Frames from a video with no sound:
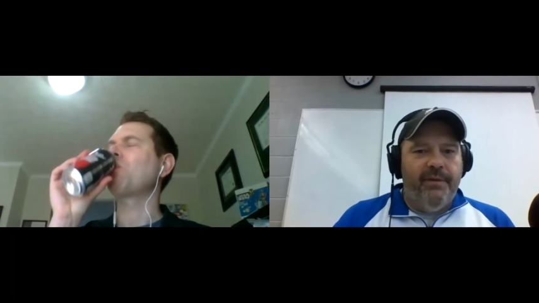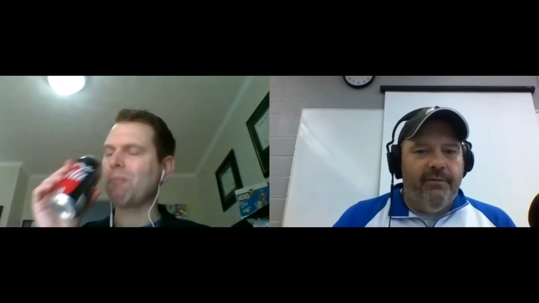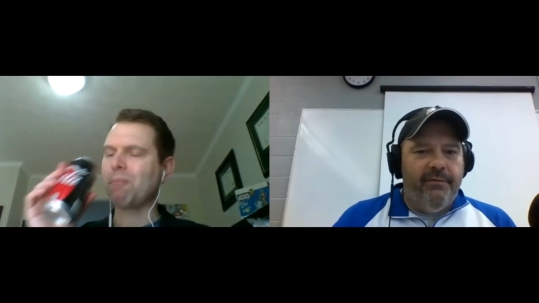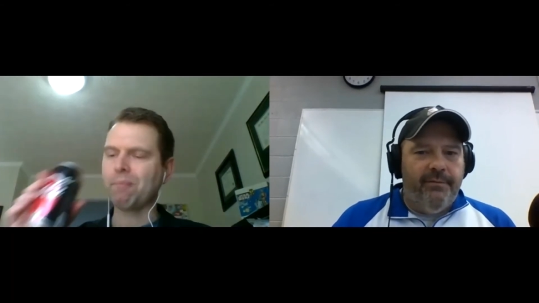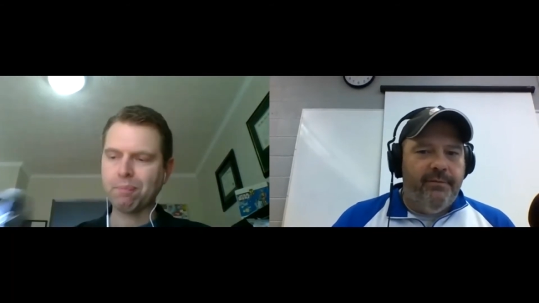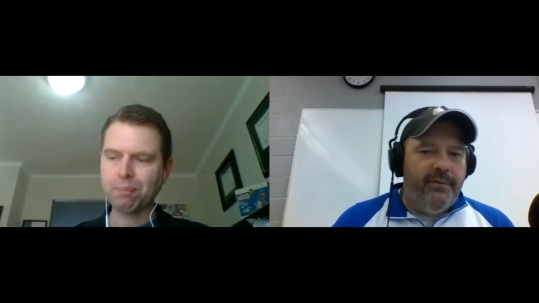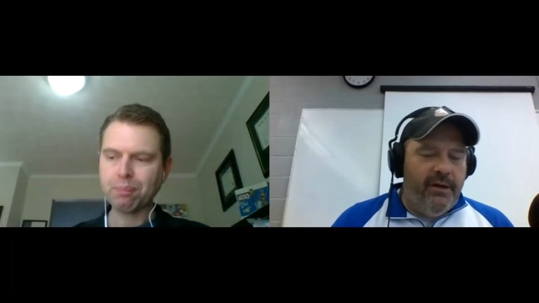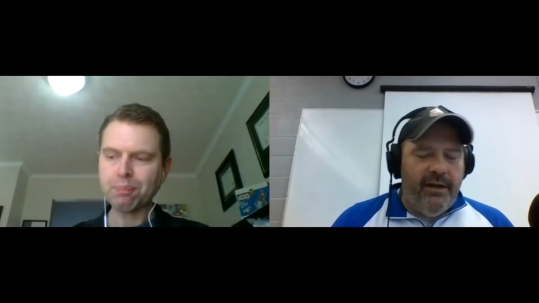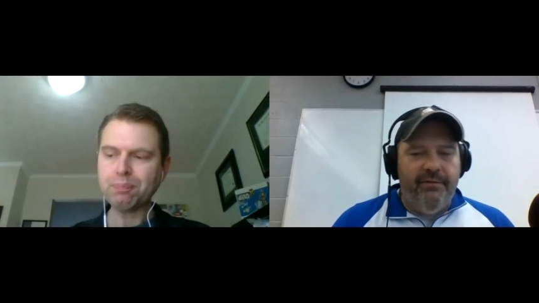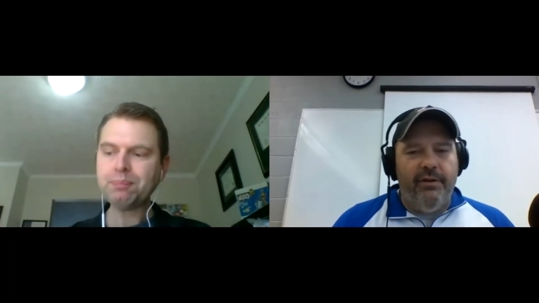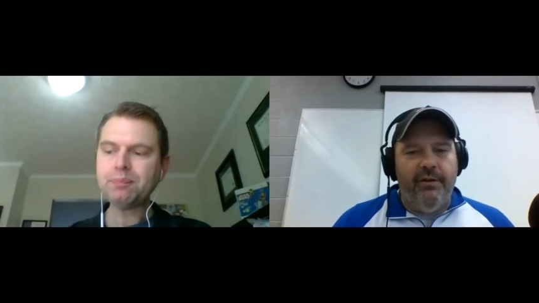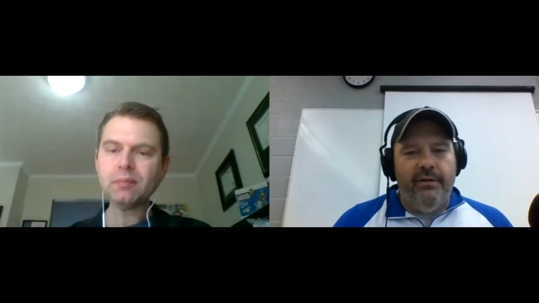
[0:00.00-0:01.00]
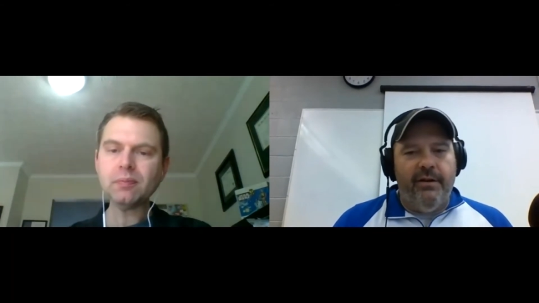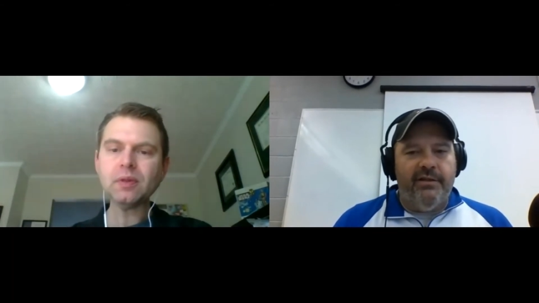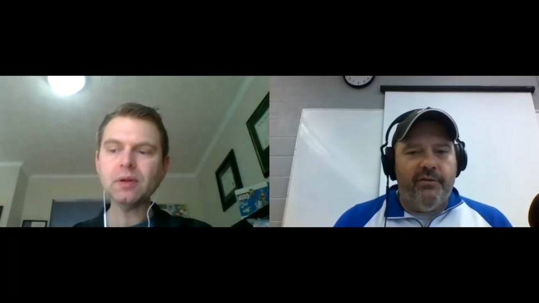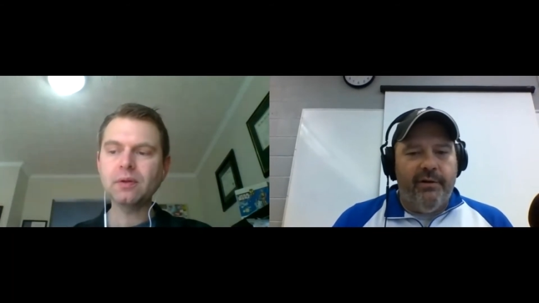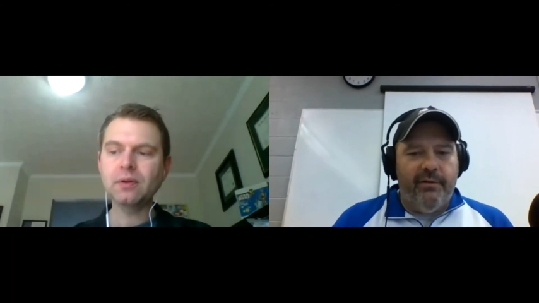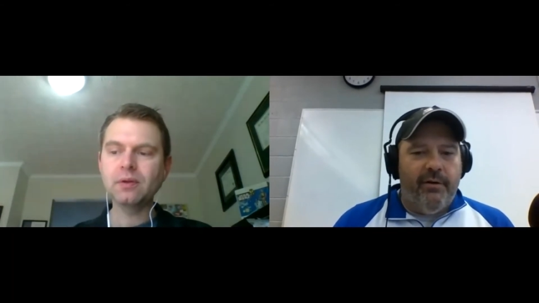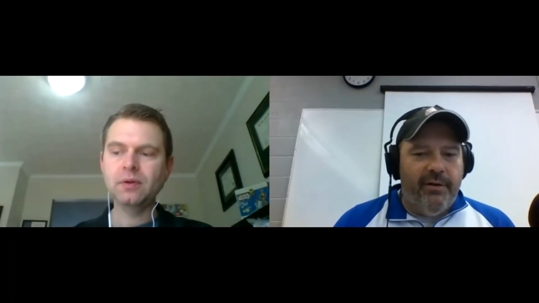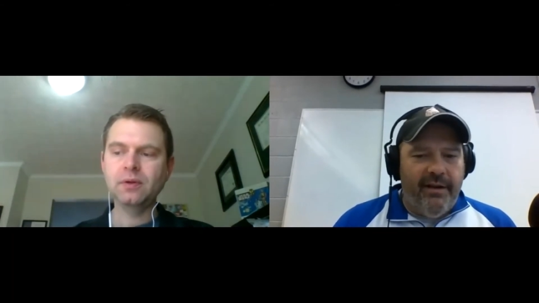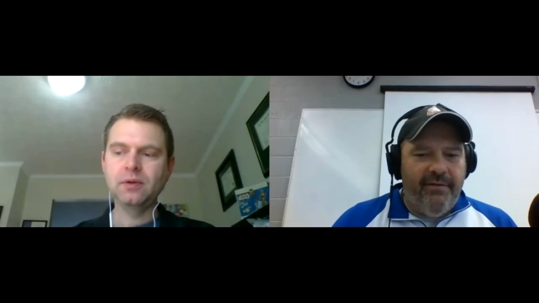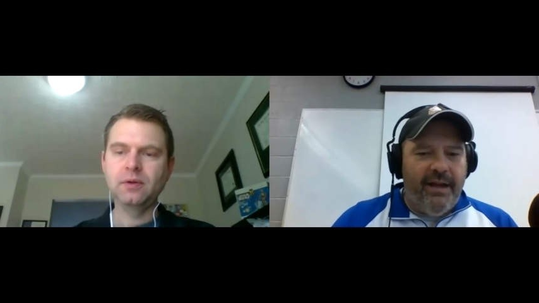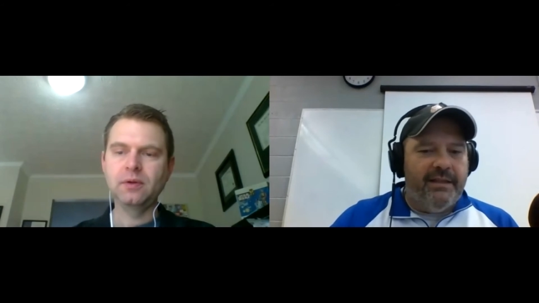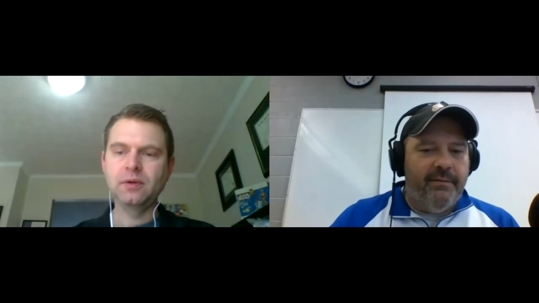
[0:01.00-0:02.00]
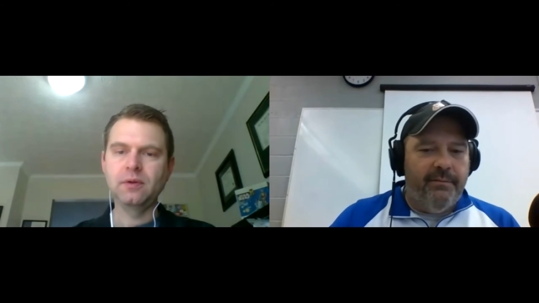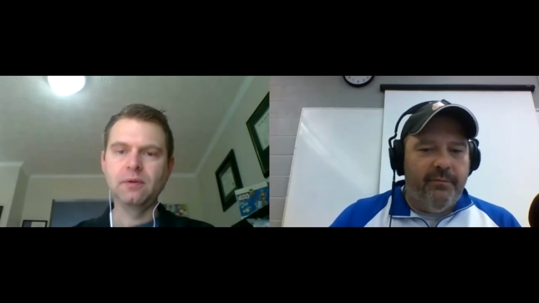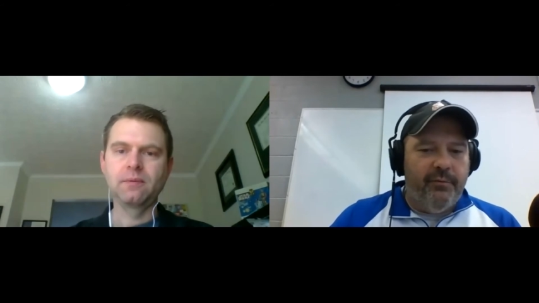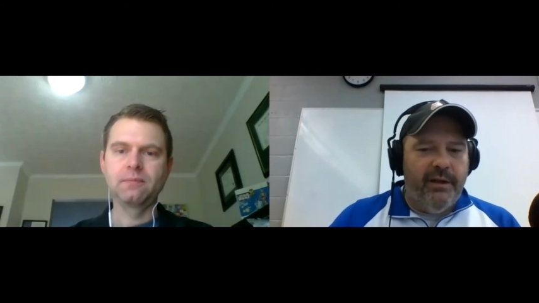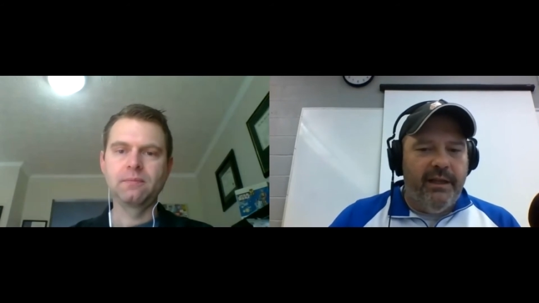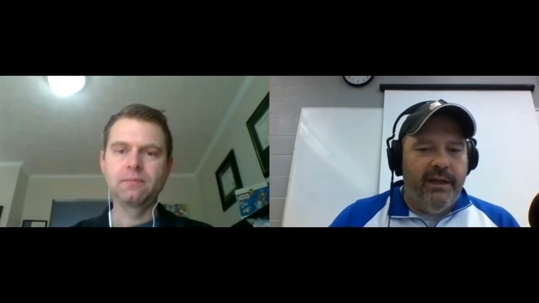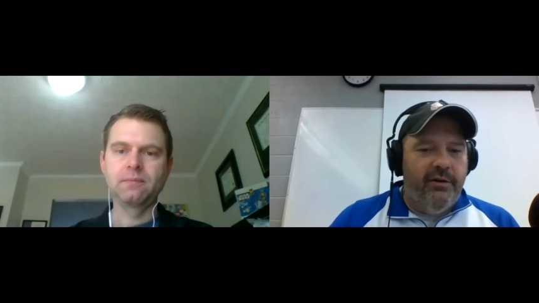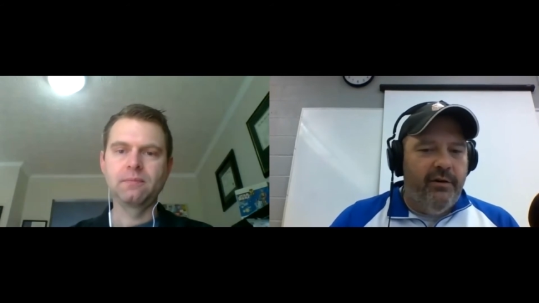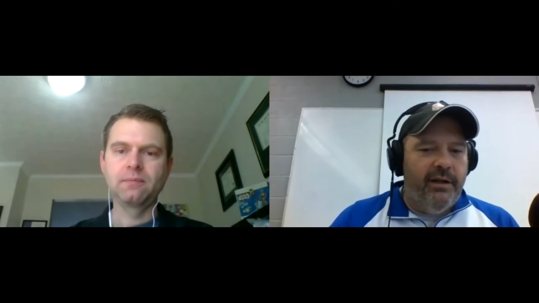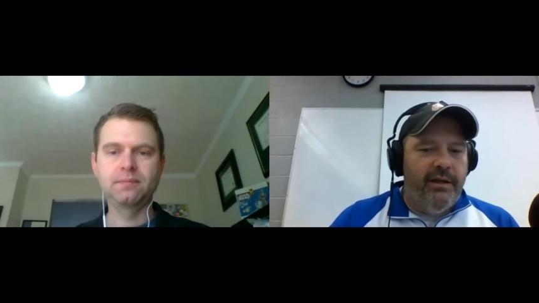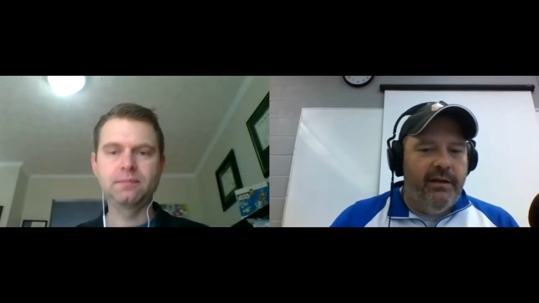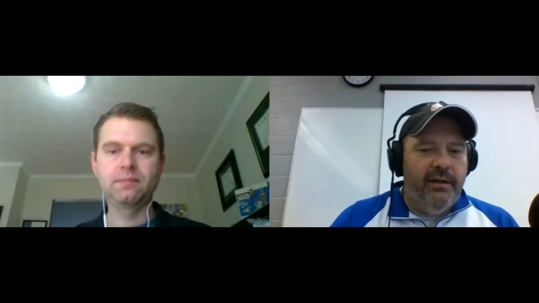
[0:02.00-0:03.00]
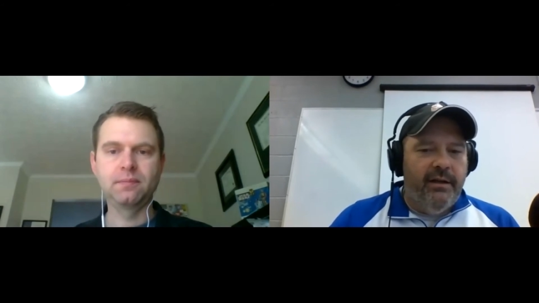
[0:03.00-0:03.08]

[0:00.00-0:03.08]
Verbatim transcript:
Speaker 1: they've even though they lost three in a row they've got some really good